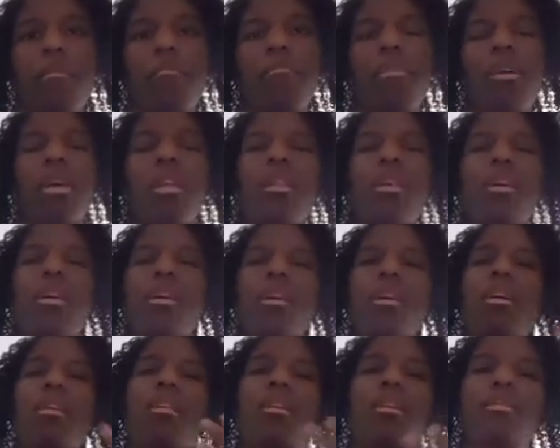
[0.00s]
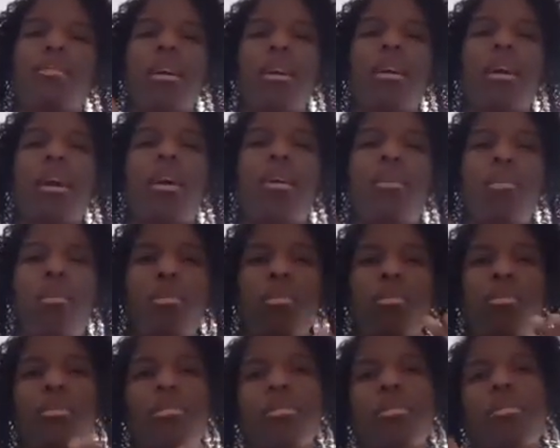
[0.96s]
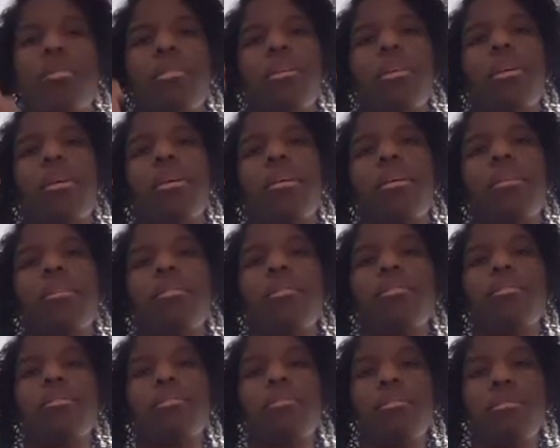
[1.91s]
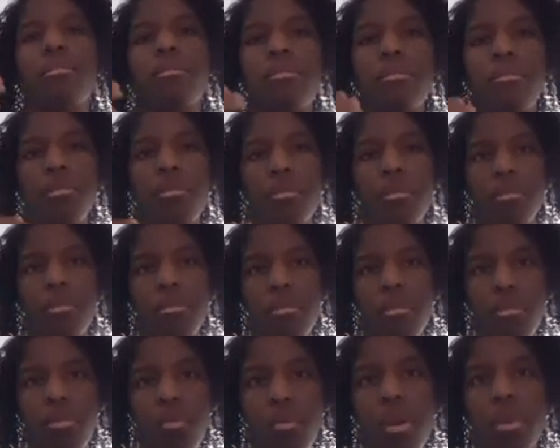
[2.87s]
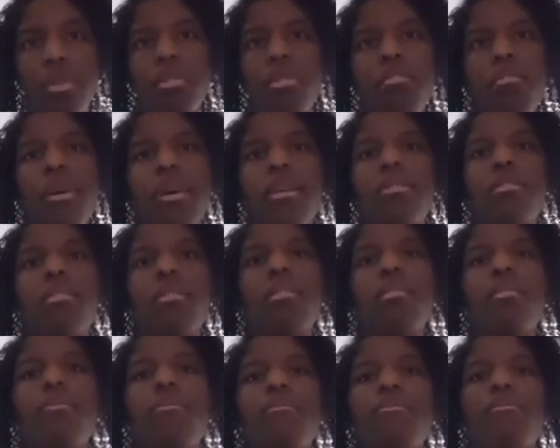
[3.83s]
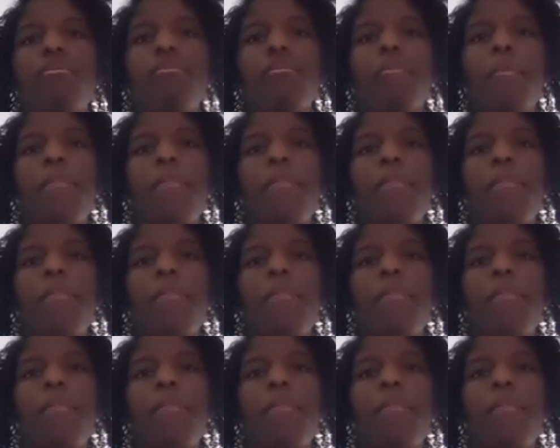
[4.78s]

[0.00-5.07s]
But in the end, as I got older and worked on myself,